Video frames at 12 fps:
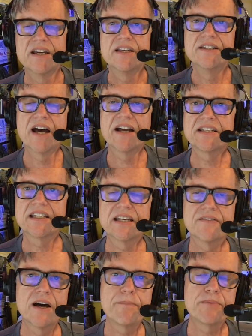Not to
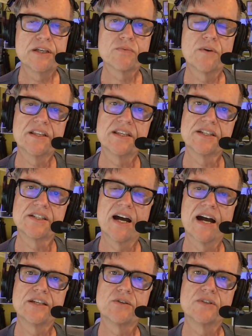give up, he's one of these
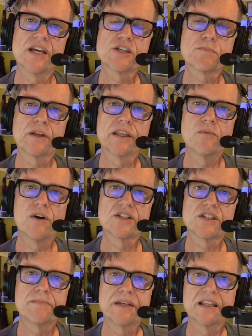guys who desperately
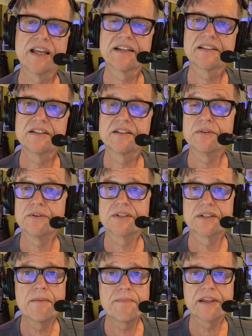wants to be elected to
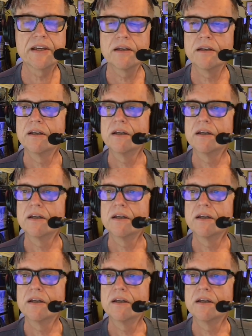something.